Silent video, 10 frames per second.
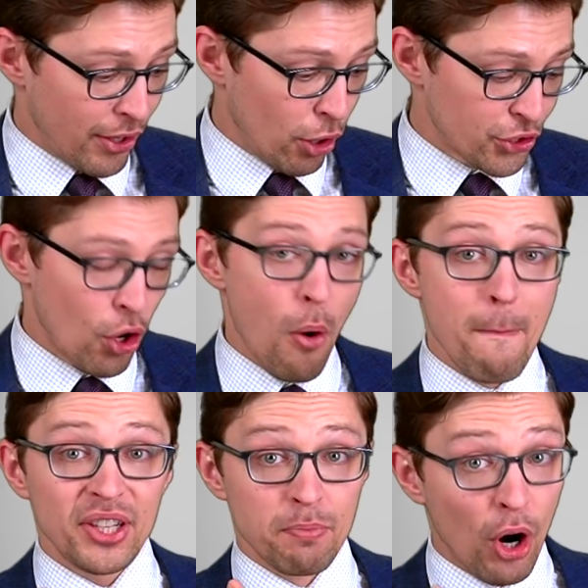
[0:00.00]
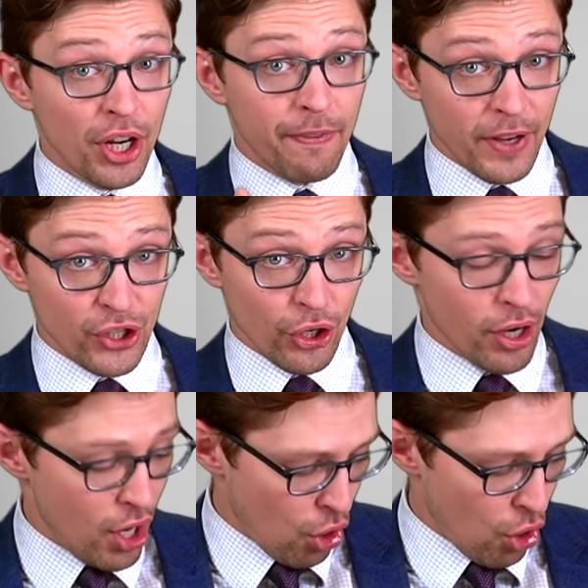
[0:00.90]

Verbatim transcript: then also, Miss Marnie Fisher,